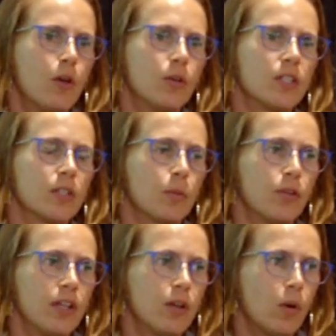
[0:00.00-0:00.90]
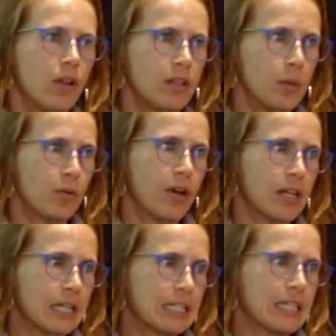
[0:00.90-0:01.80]
which is a pretty quality
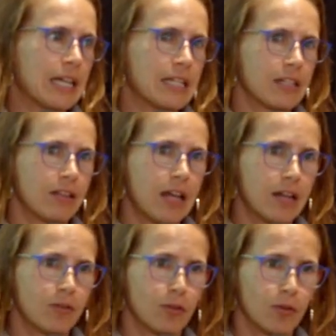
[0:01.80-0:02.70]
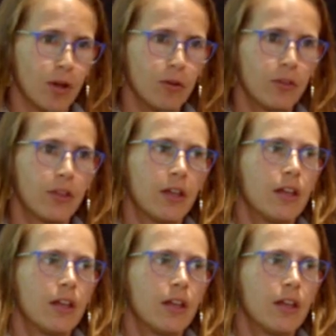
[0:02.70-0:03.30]
product and has a lot of growth.